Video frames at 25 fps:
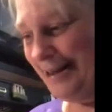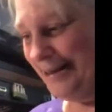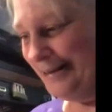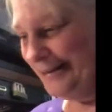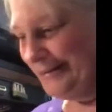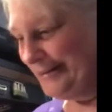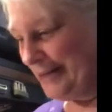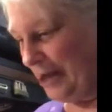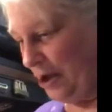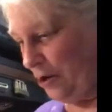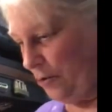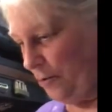
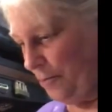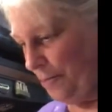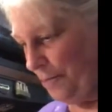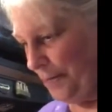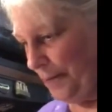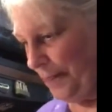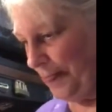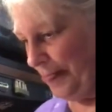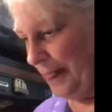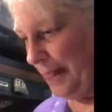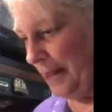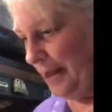So
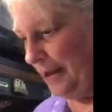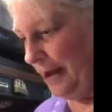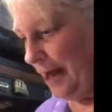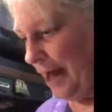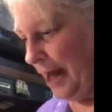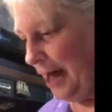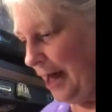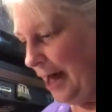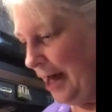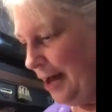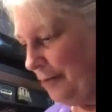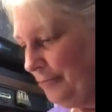
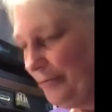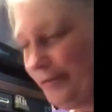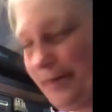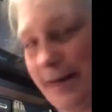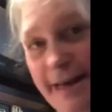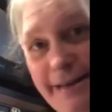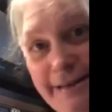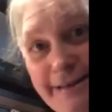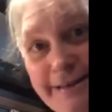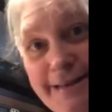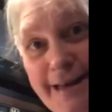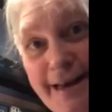with
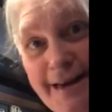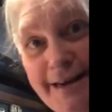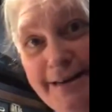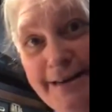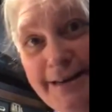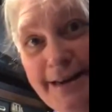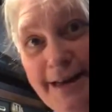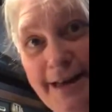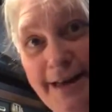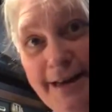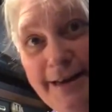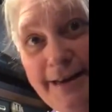that said and
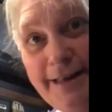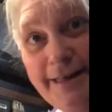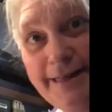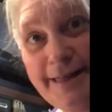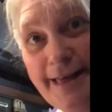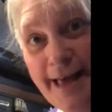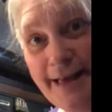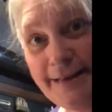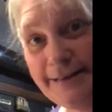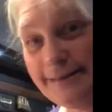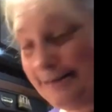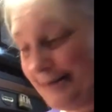done,
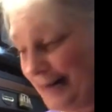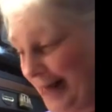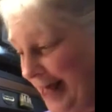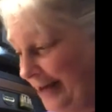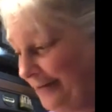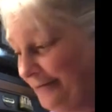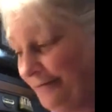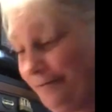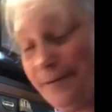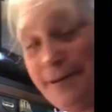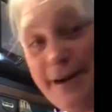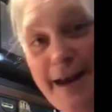that's
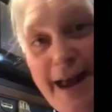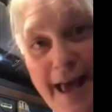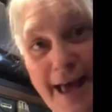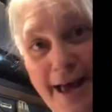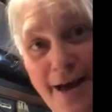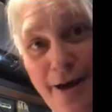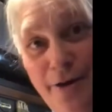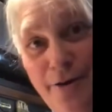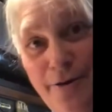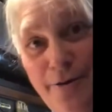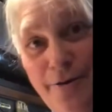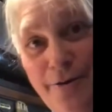that for
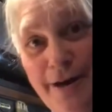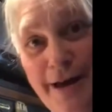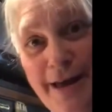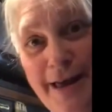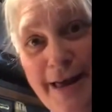now,